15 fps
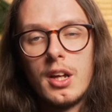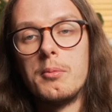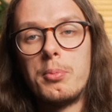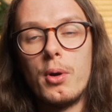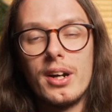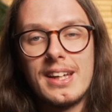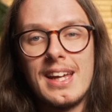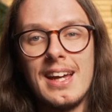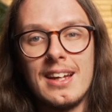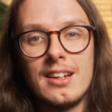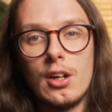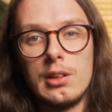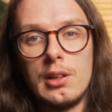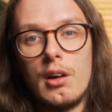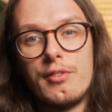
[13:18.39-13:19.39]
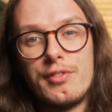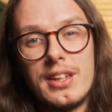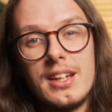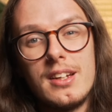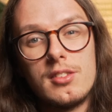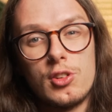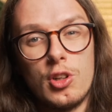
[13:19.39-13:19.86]
but again, a lot of
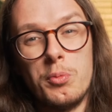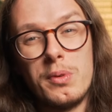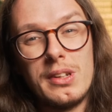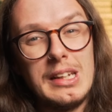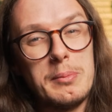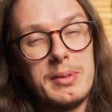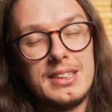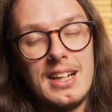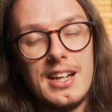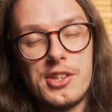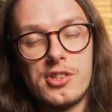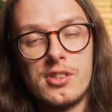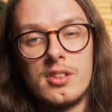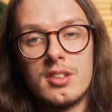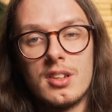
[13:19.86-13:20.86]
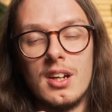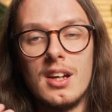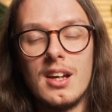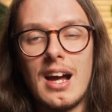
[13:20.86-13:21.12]
these come with limitations,